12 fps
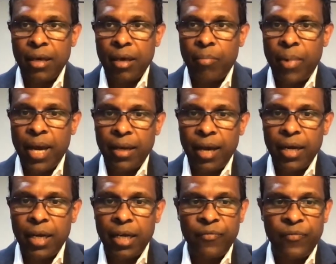
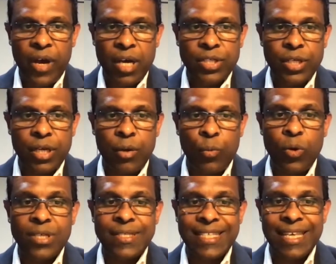myocardial infarction
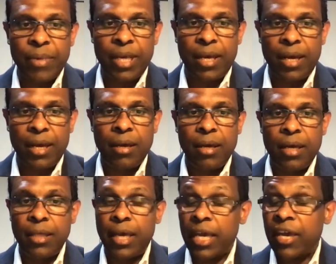was similar in
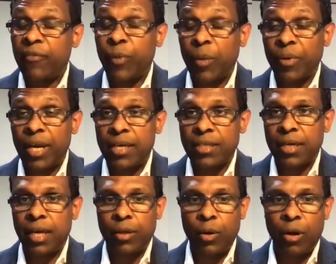the AF population
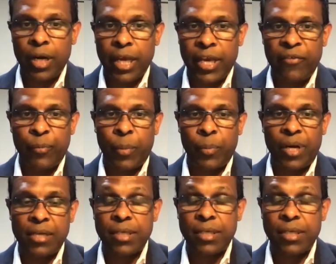and the non-AF
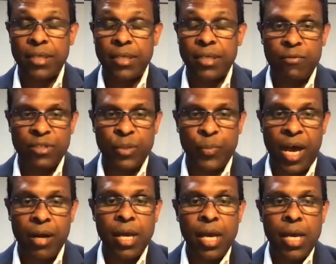population. Here it was
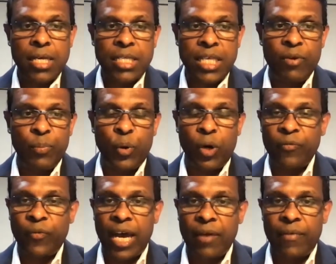about
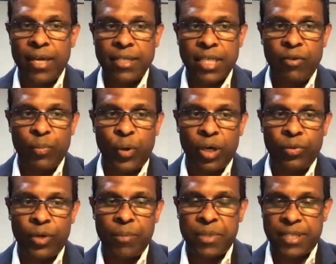7.5 and
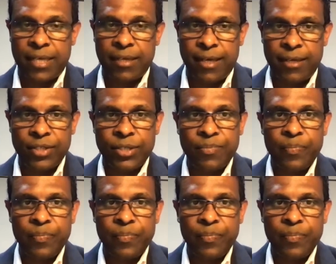7.3 percentage.